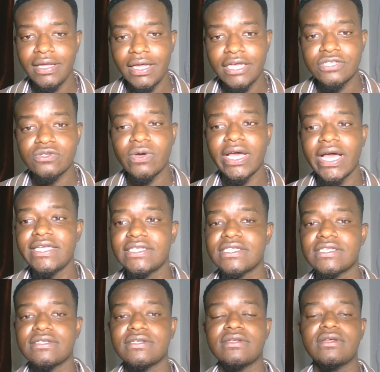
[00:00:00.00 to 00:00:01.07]
So, guys,
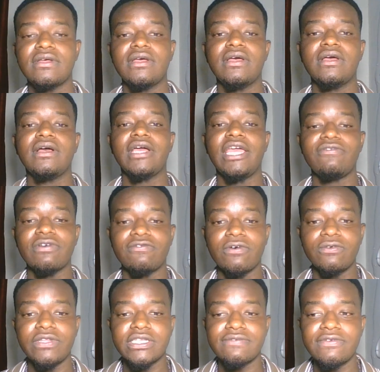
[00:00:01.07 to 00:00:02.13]
if you
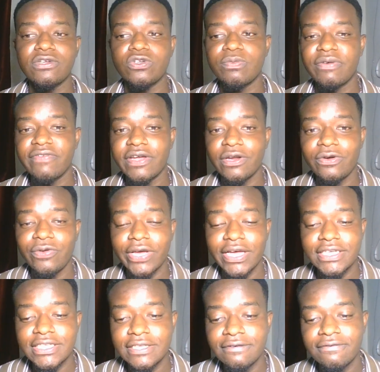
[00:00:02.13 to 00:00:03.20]
found this video to be very
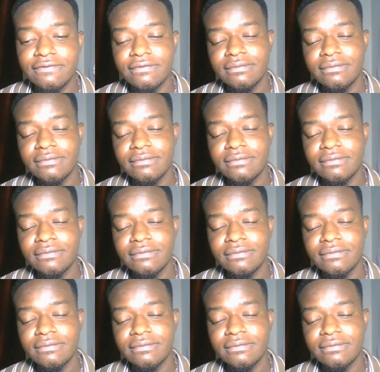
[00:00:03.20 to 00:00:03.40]
educative,